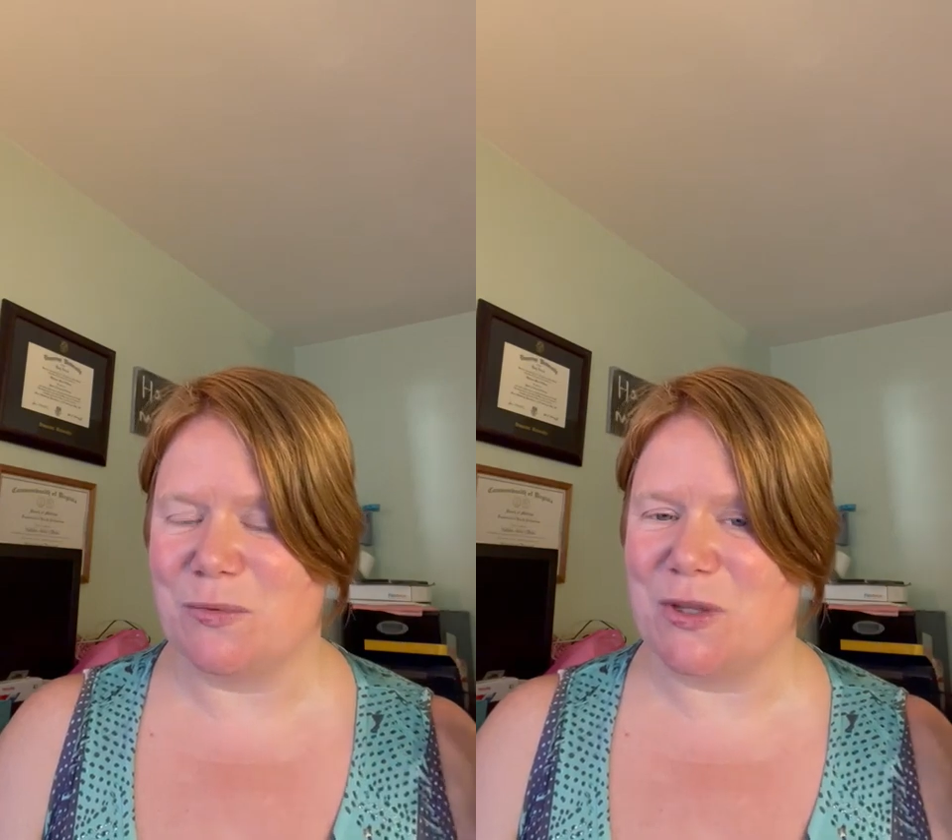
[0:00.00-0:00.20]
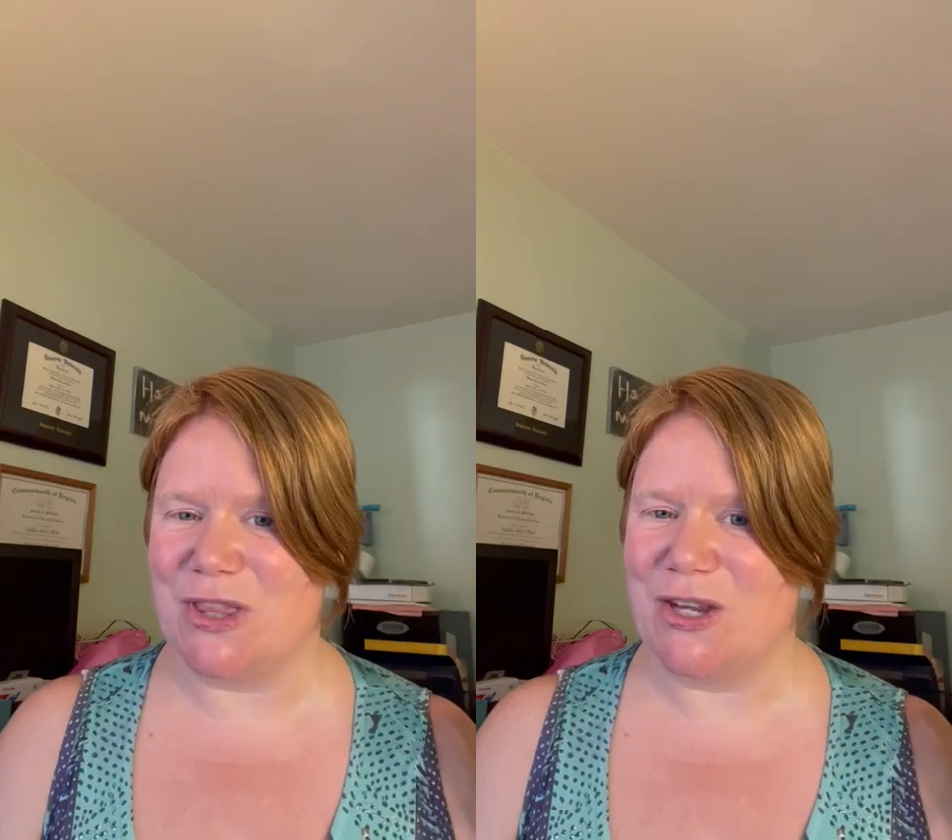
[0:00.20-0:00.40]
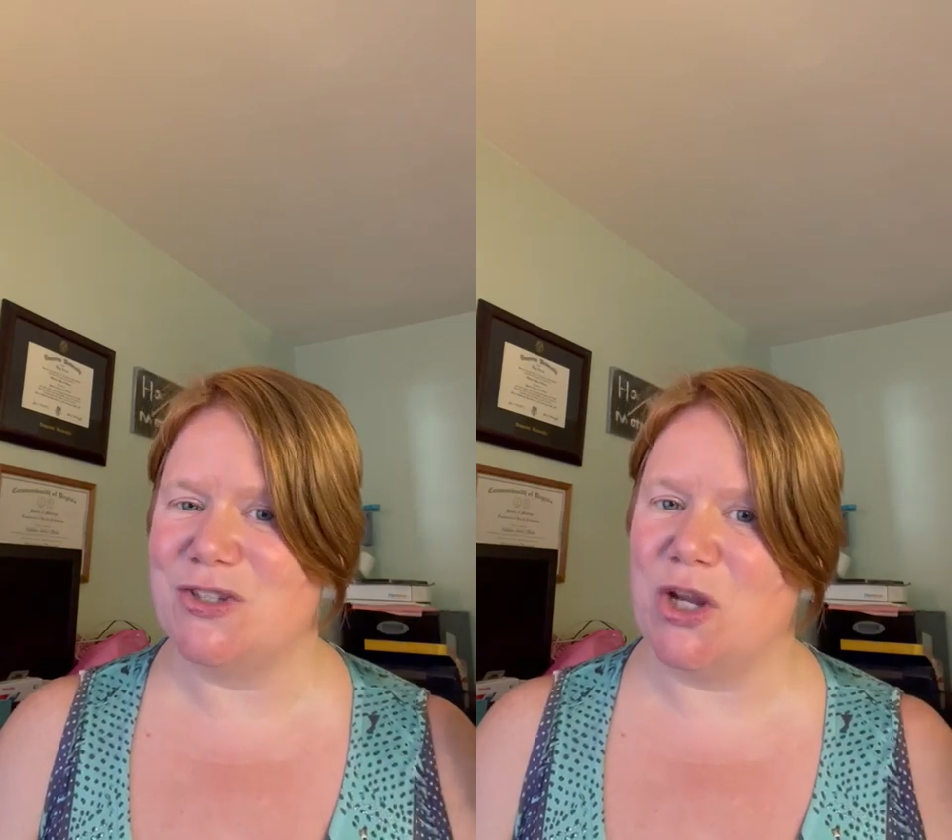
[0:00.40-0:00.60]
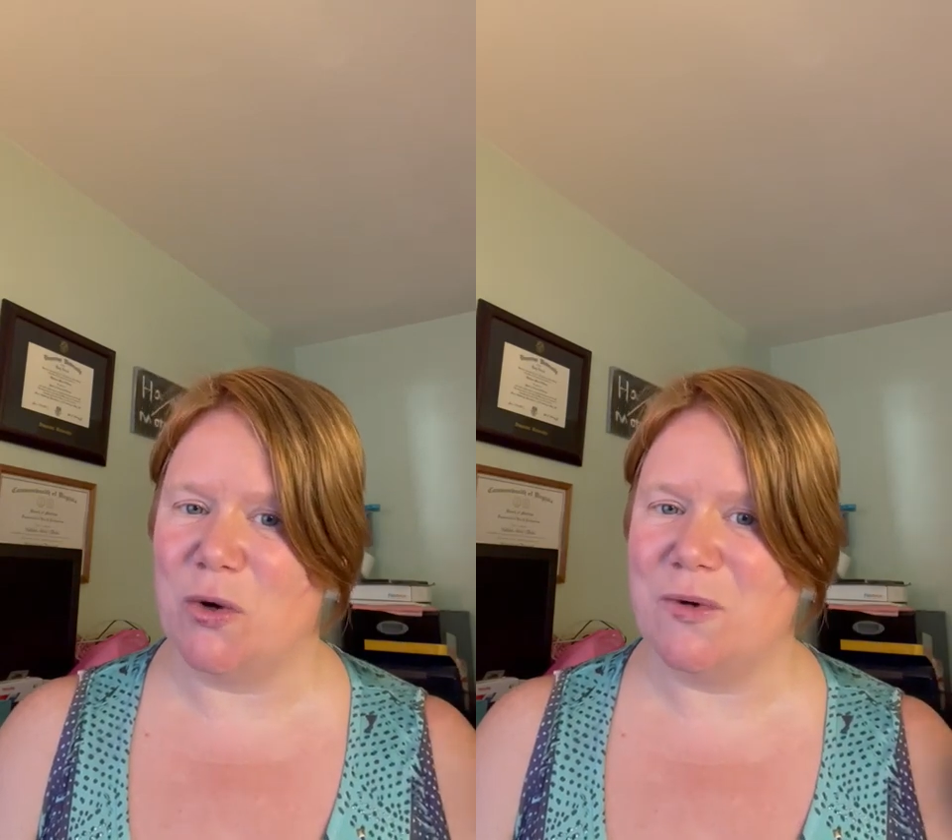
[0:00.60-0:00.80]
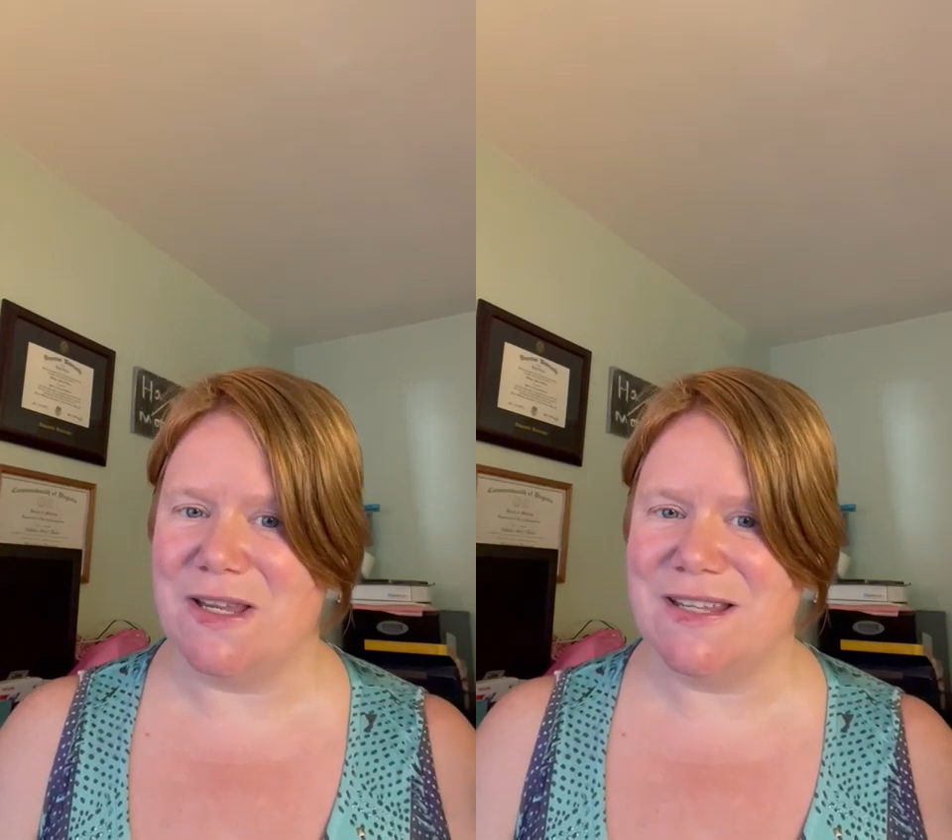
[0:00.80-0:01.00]
what that
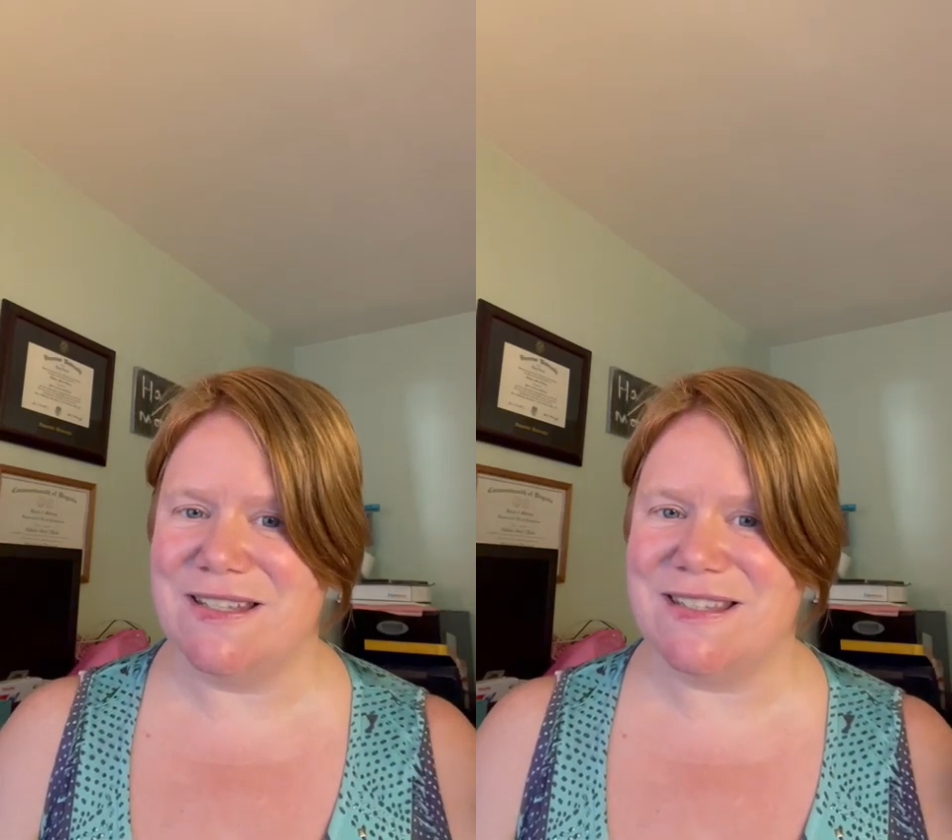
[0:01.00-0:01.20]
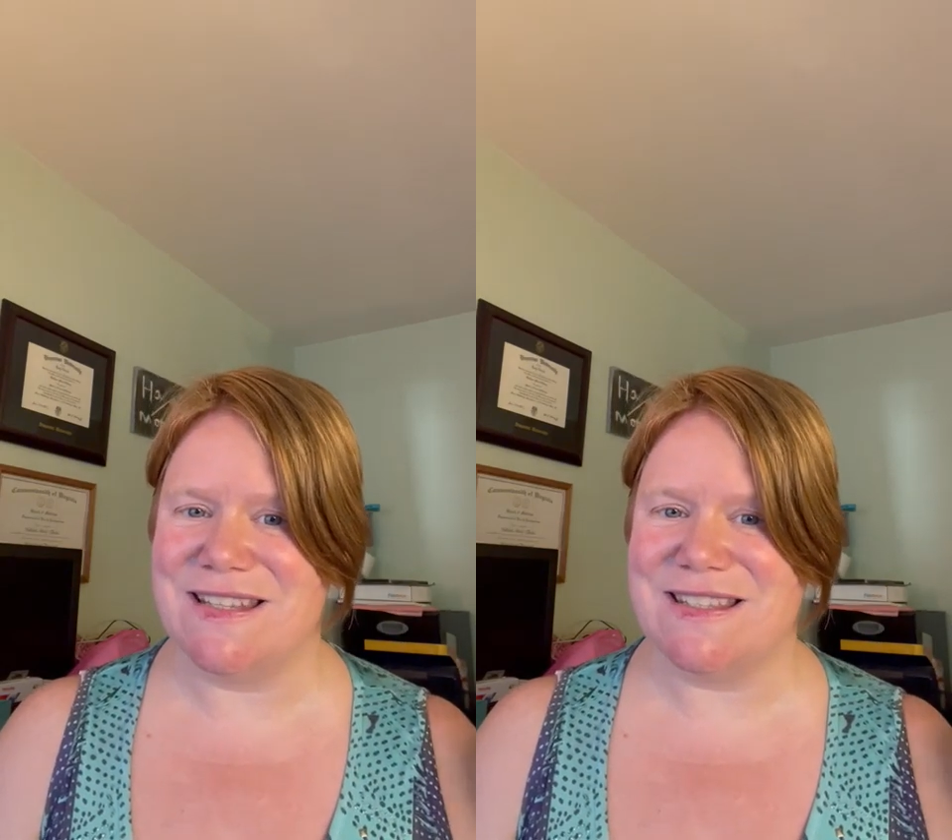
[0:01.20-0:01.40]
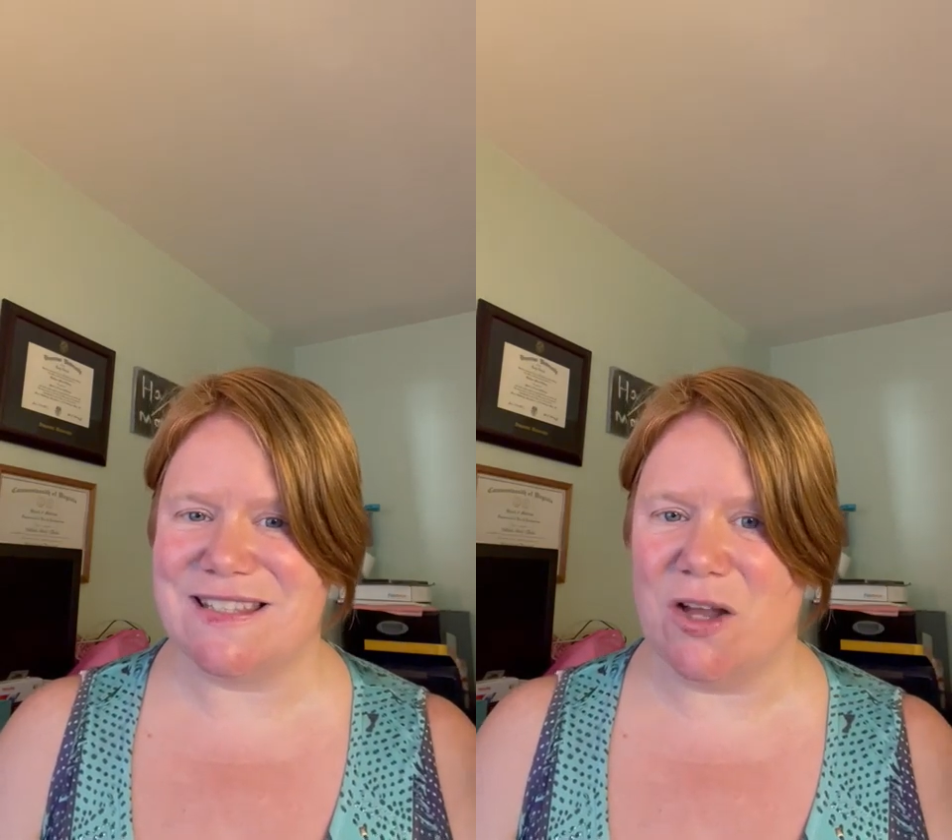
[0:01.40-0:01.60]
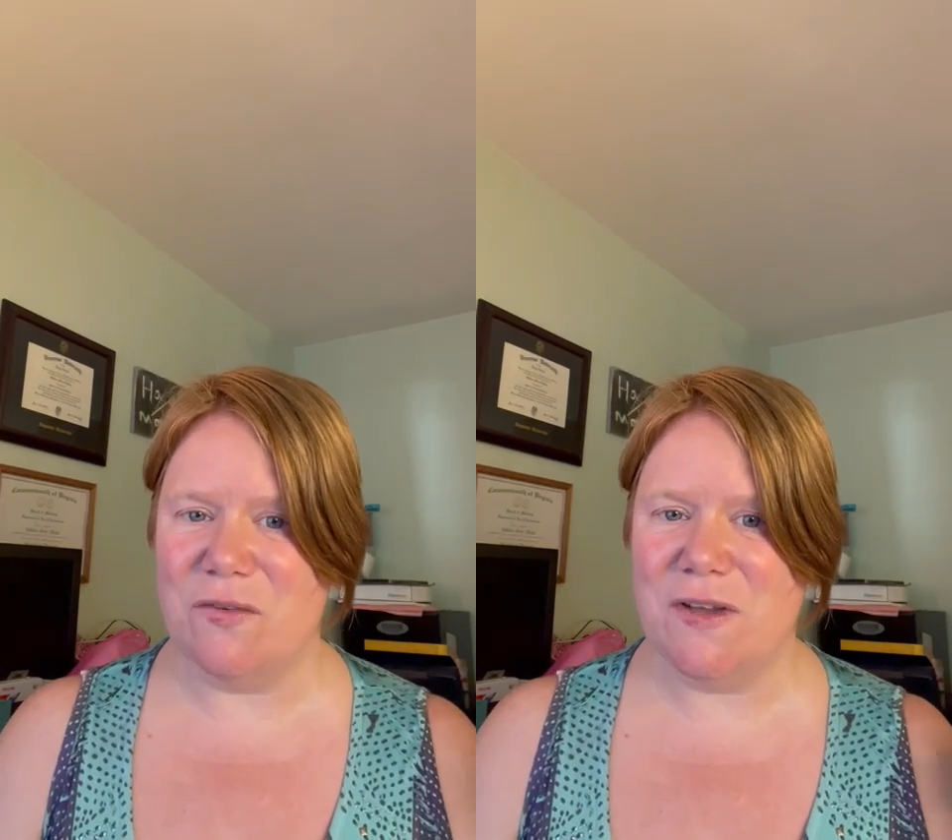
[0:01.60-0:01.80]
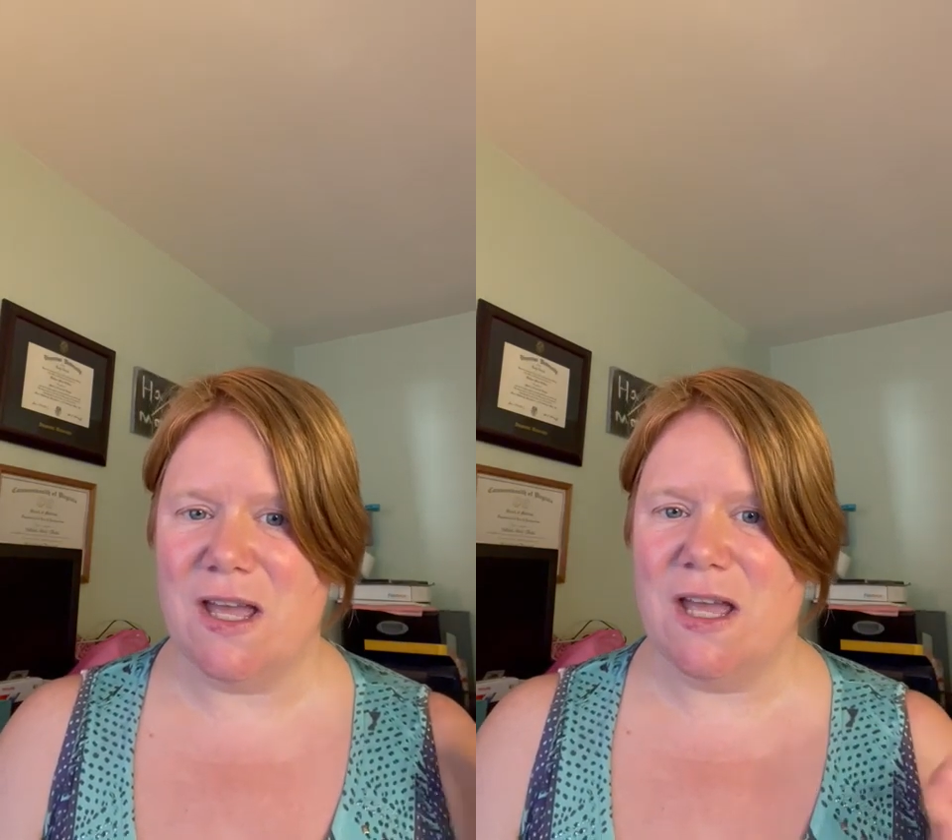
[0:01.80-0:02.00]
tone is itself